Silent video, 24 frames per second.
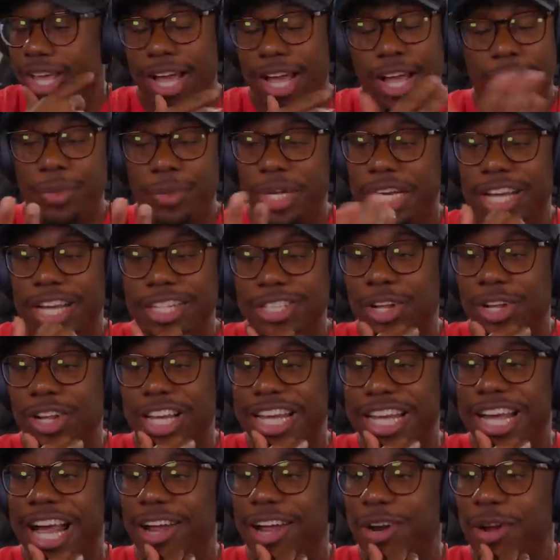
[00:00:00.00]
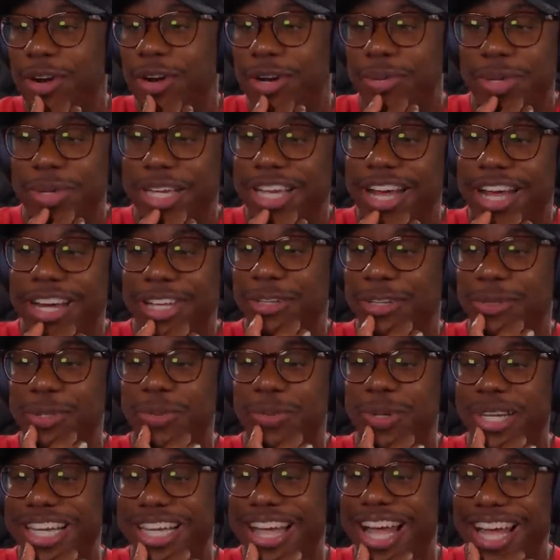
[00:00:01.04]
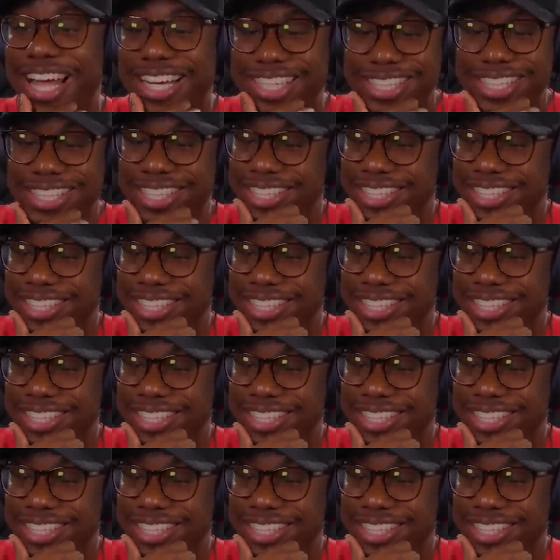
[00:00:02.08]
I mean, that's all he got on him. He gotta use what he got.